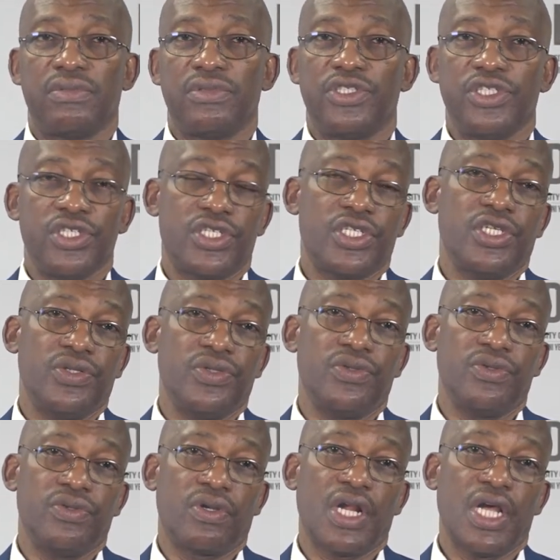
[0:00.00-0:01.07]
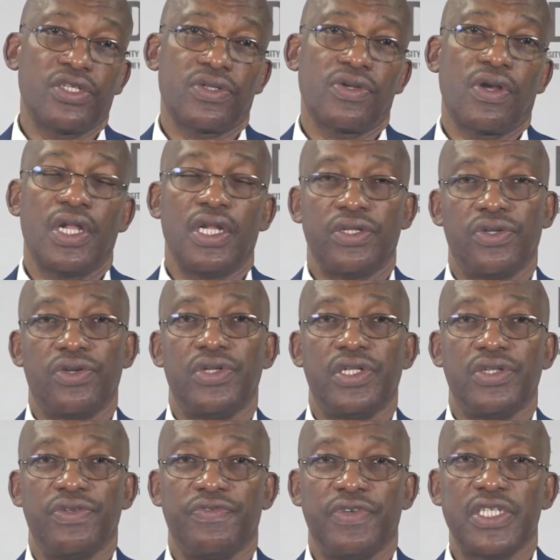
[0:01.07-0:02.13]
GCU, Glasgow
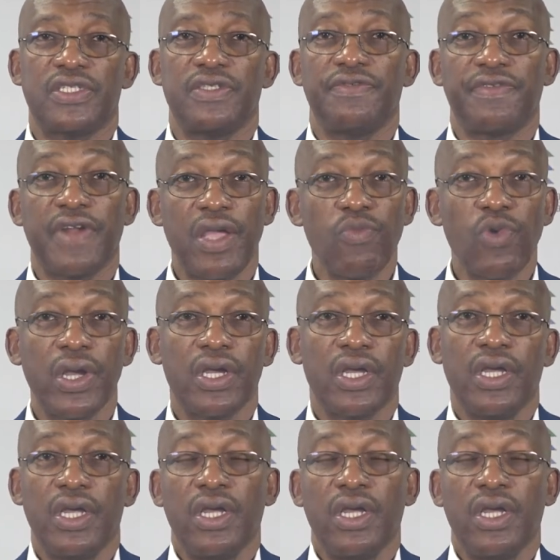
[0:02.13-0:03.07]
Caledonian University framework,